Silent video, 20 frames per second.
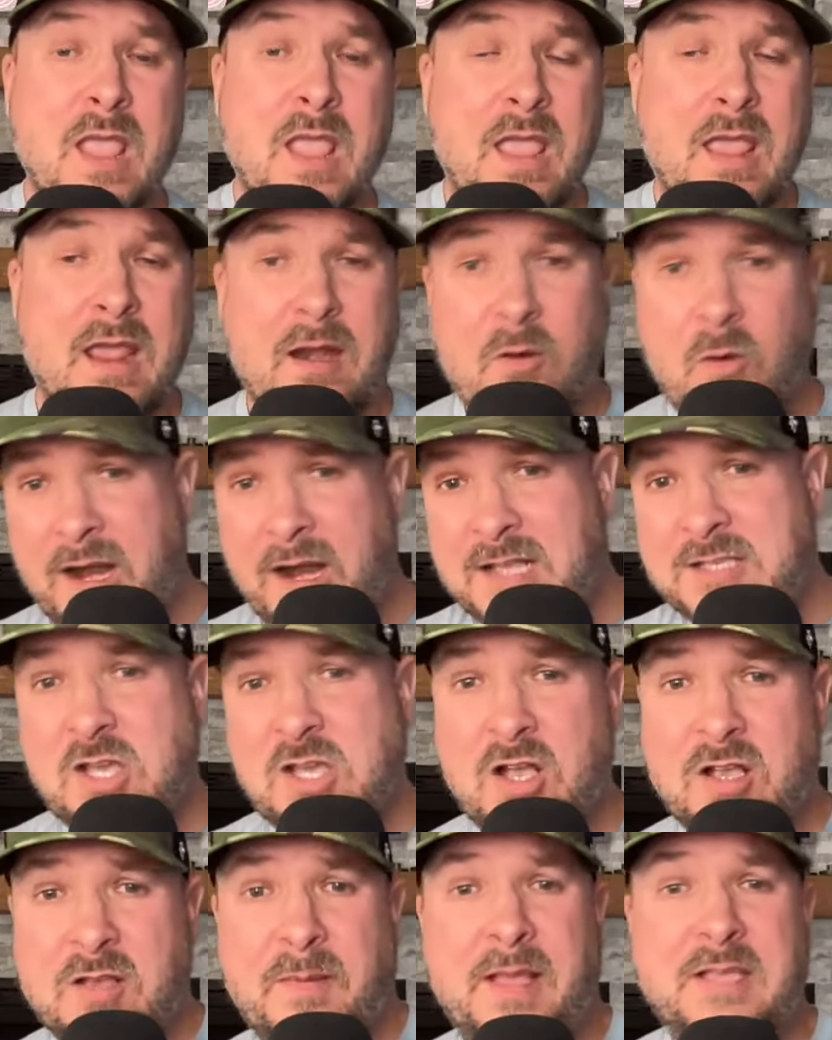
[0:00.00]
And I want to
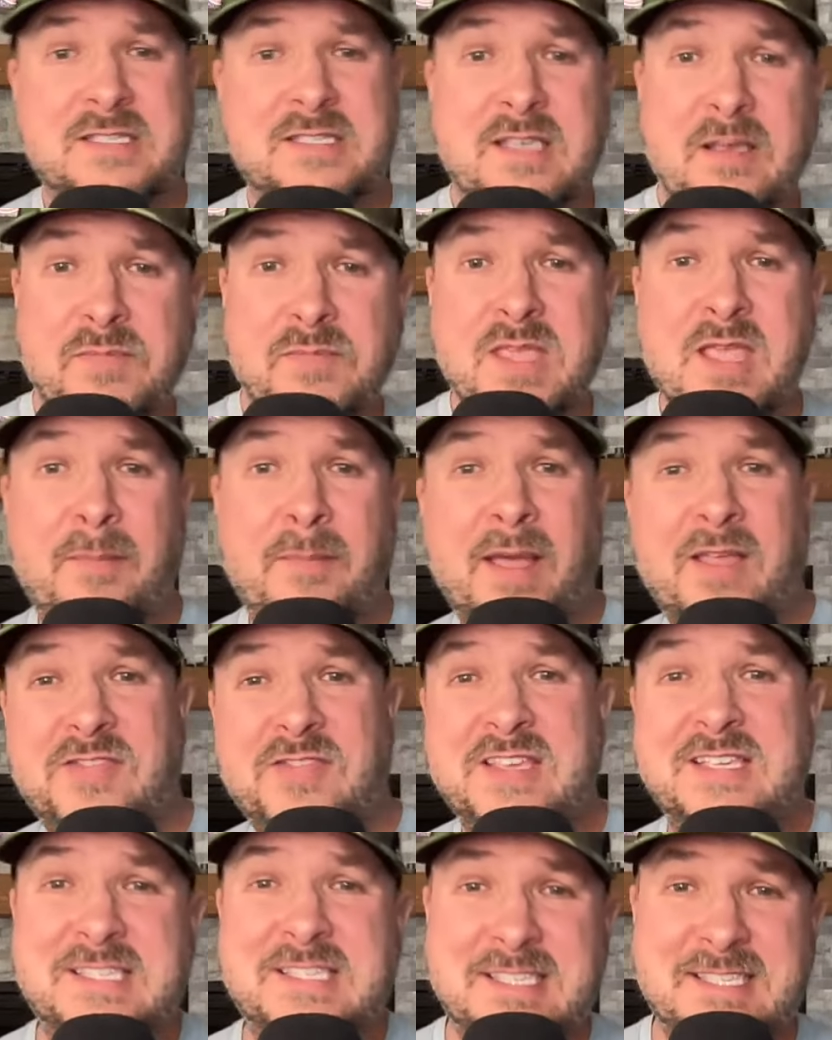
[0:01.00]
talk about something about
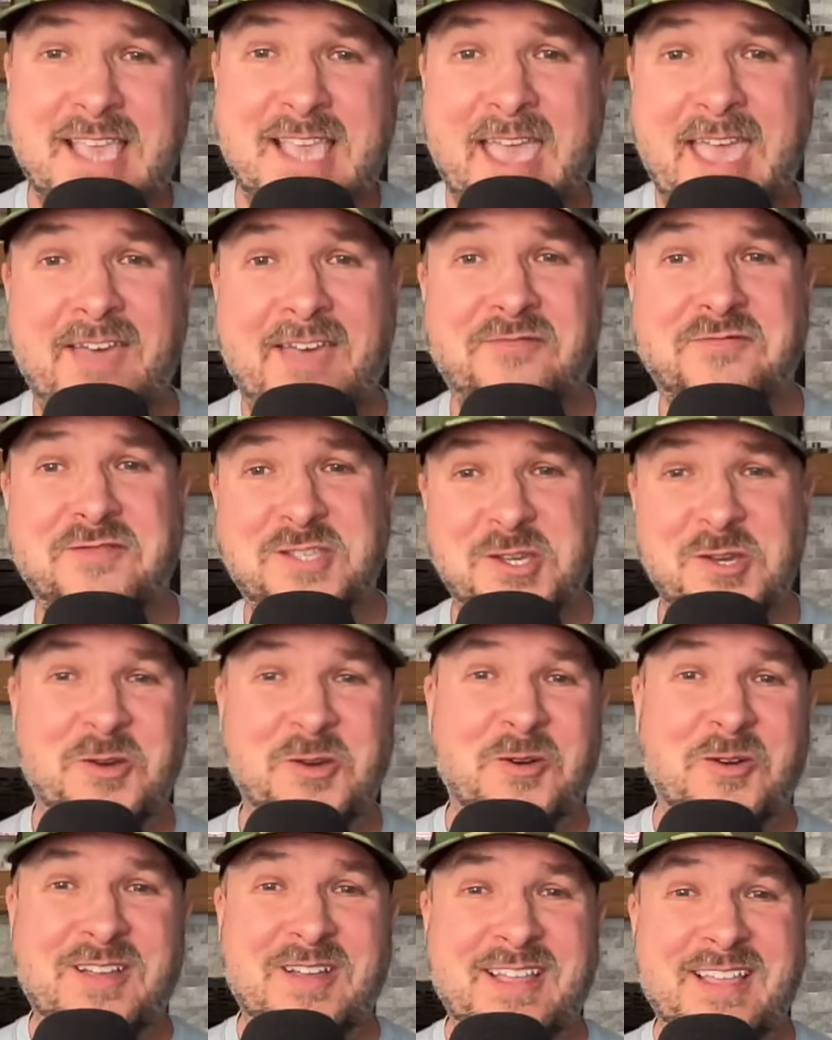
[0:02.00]
this staff
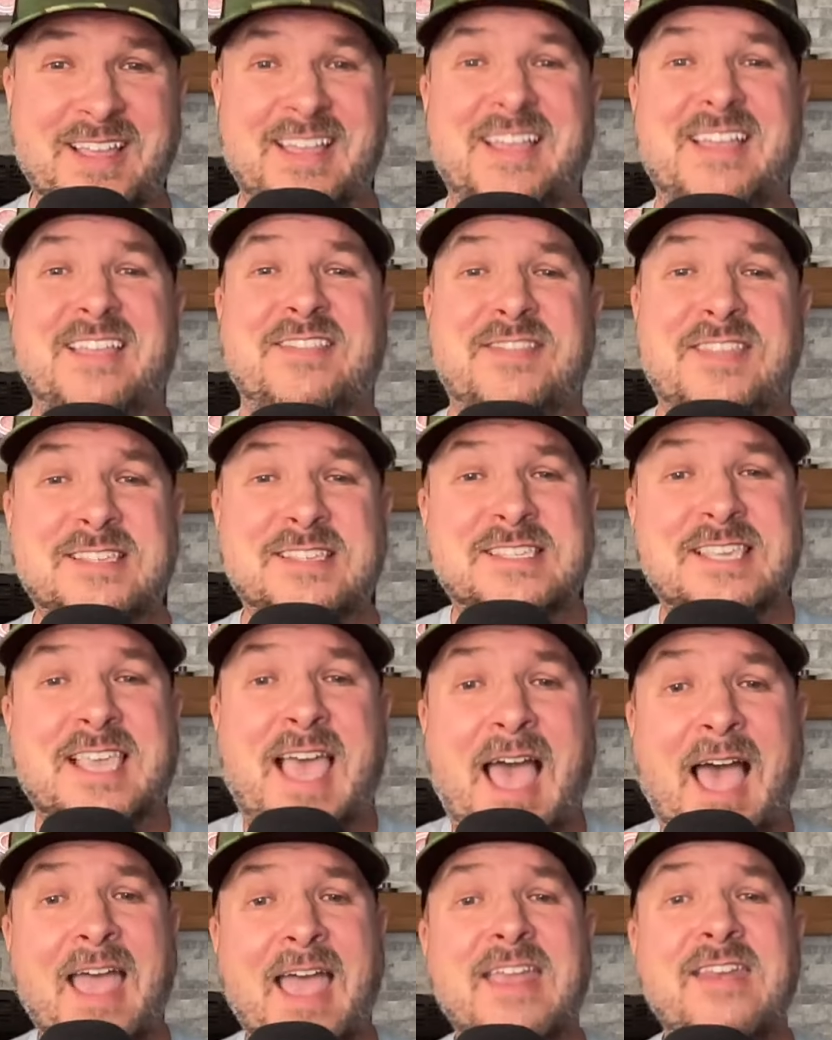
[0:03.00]
too this
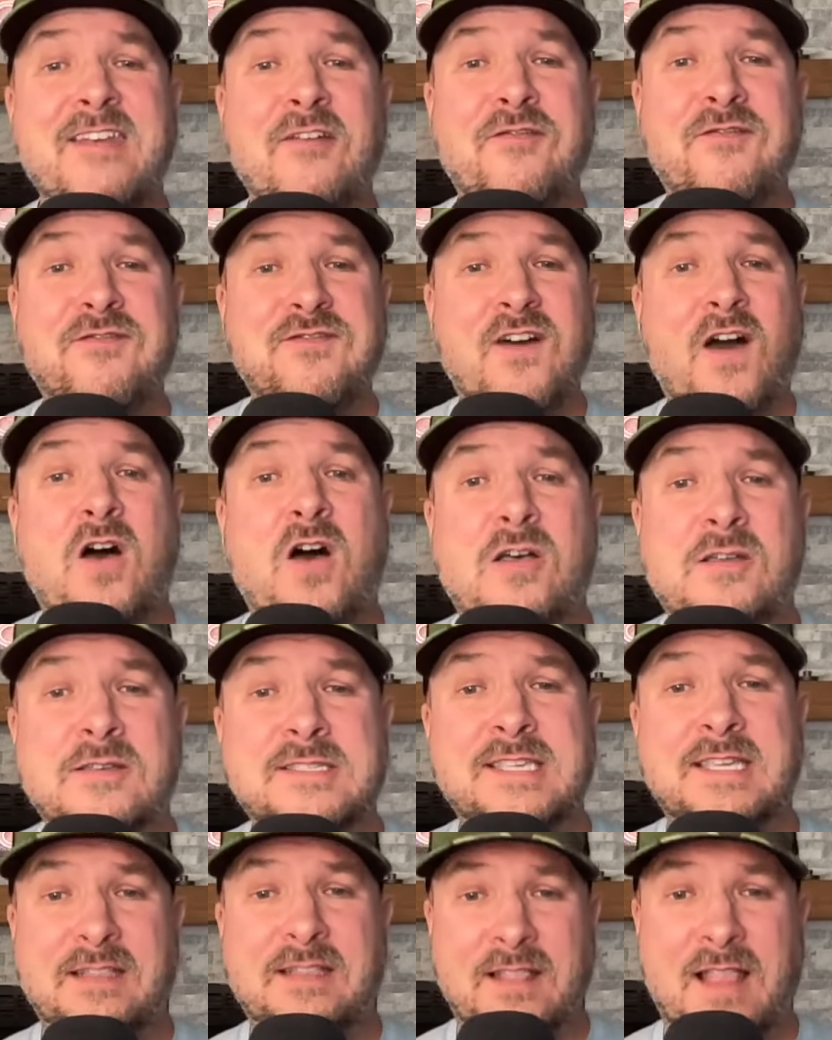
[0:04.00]
kind of
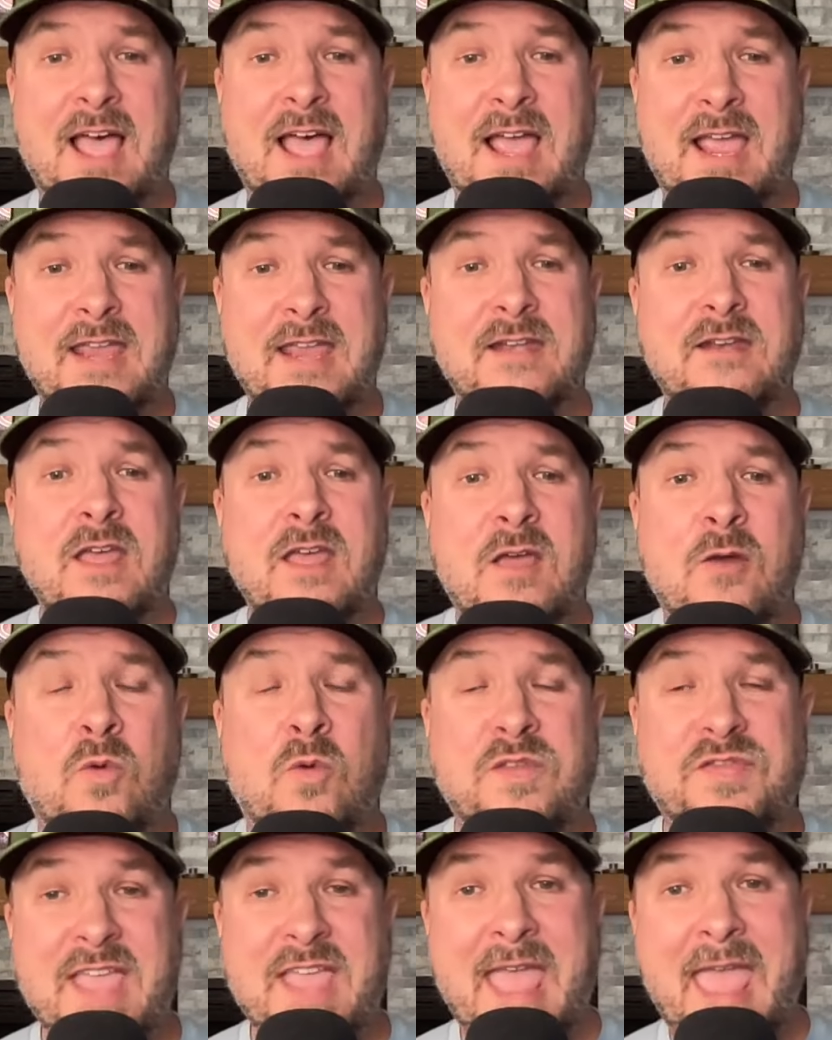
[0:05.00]
falls in line
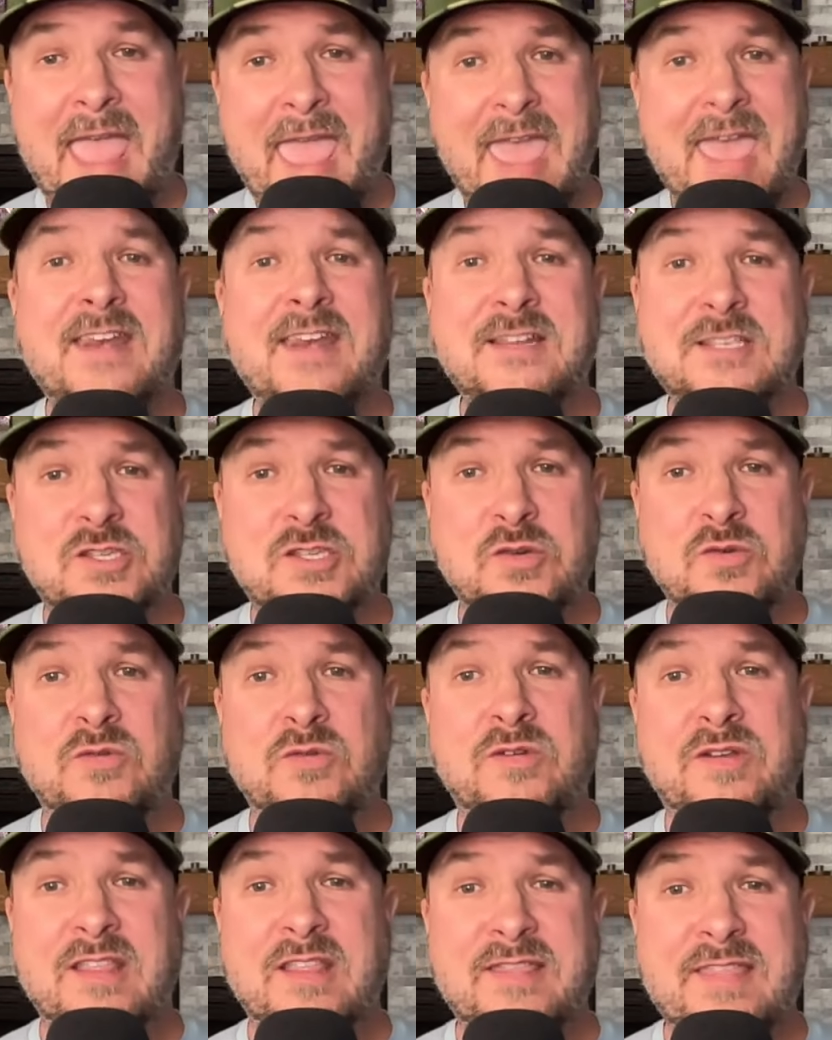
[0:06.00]
with the
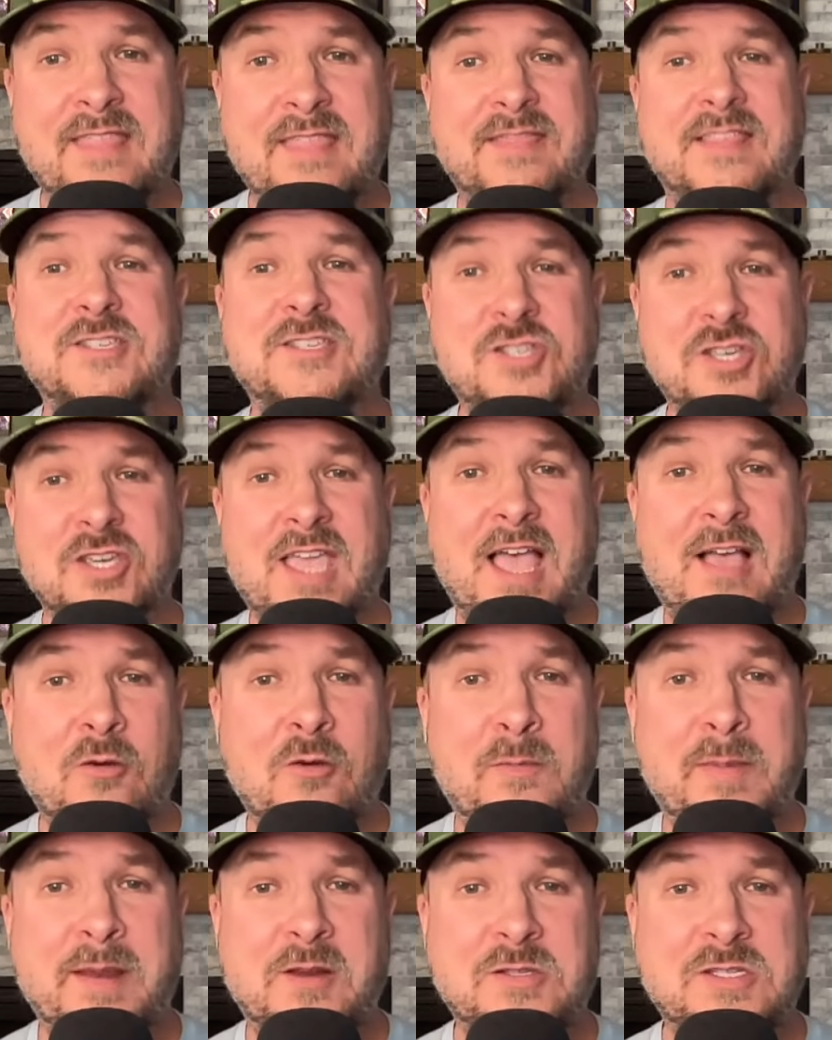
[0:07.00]
attitude that this
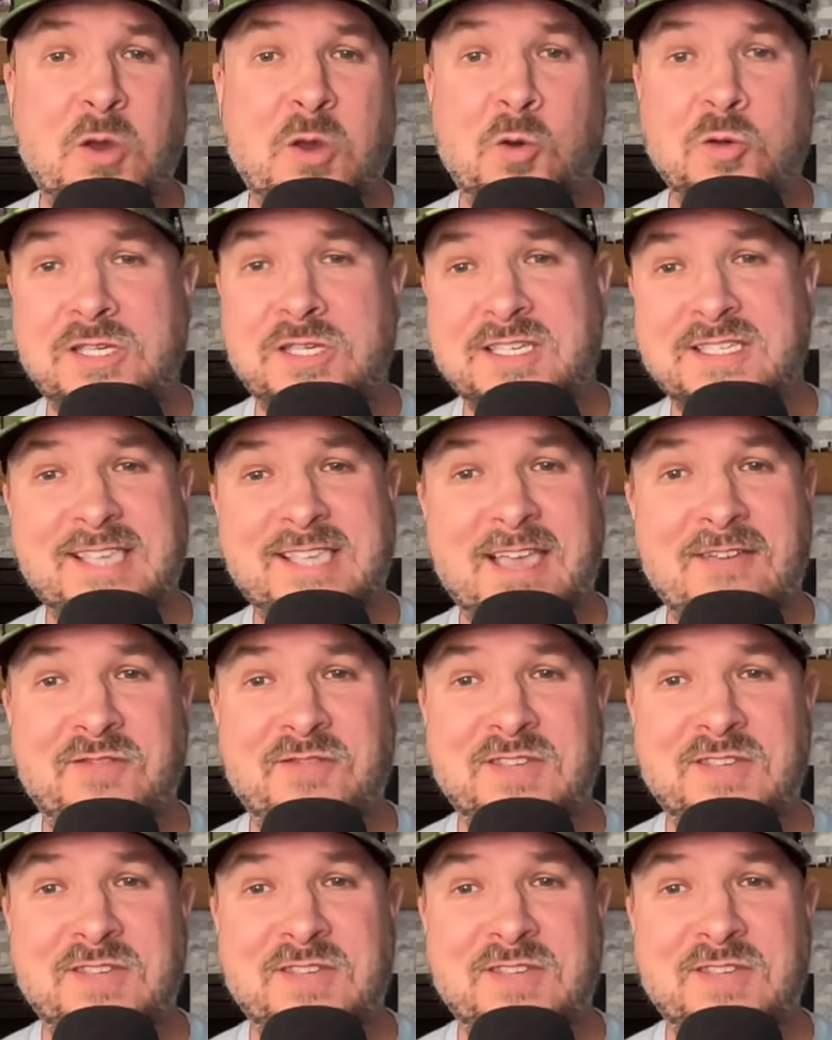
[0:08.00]
Chicago Bears coaching staff